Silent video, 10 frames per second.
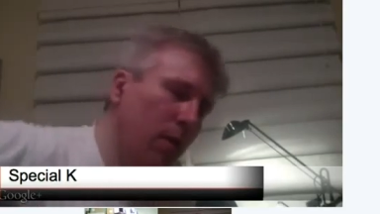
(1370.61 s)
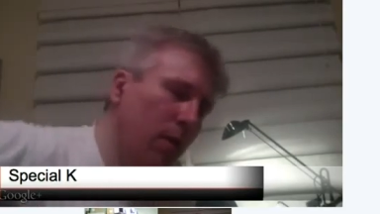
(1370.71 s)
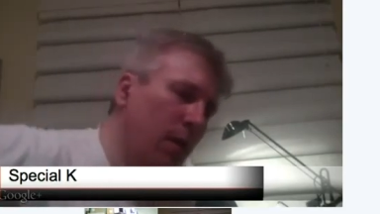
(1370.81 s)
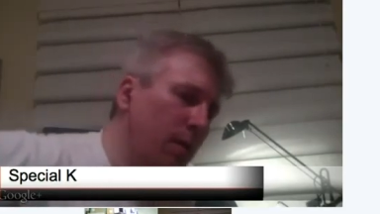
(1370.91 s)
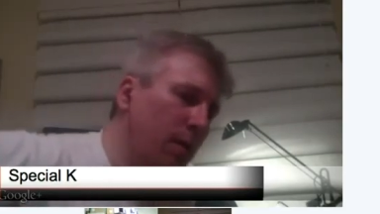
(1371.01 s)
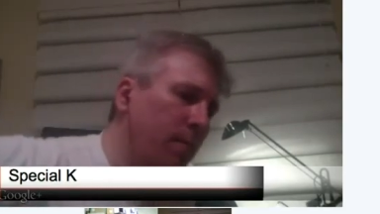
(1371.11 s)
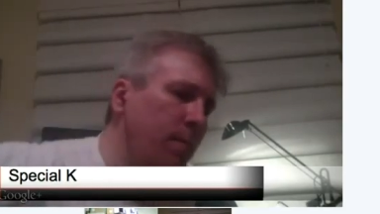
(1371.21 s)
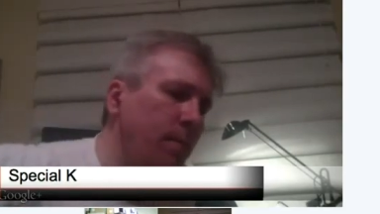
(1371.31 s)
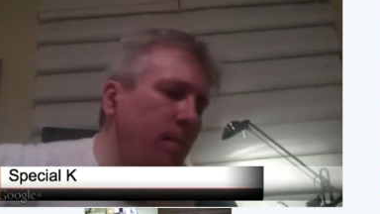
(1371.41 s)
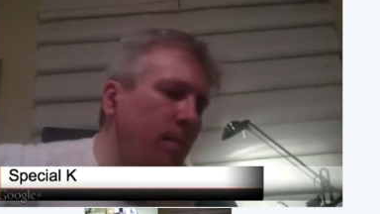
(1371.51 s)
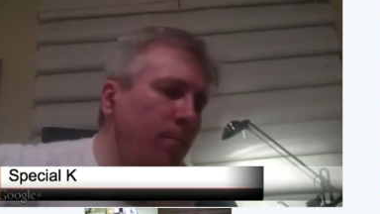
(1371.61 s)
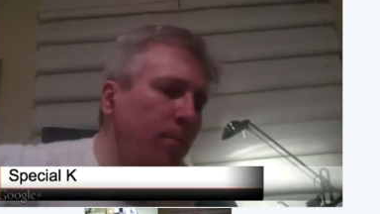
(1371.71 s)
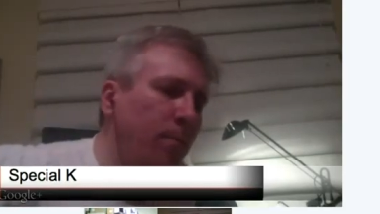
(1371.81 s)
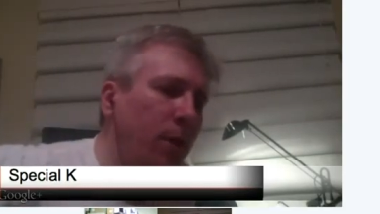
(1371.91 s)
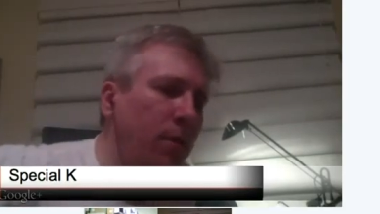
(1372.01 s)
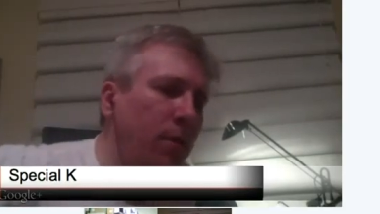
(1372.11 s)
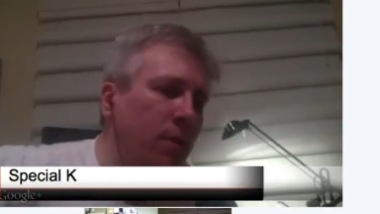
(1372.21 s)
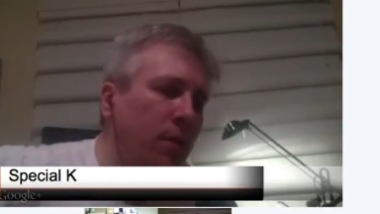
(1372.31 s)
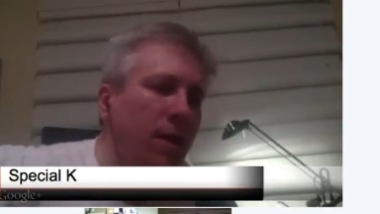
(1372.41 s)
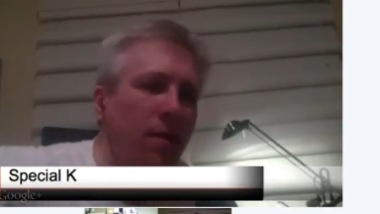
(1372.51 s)
But
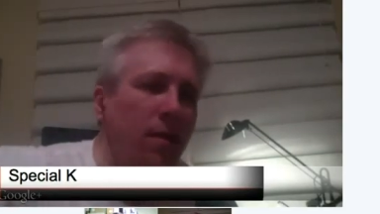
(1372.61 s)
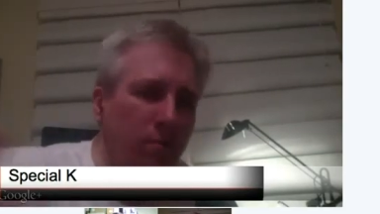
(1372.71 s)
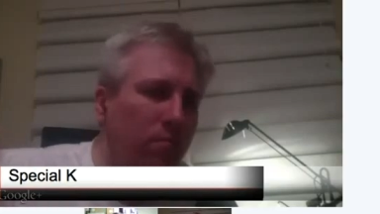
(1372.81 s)
again,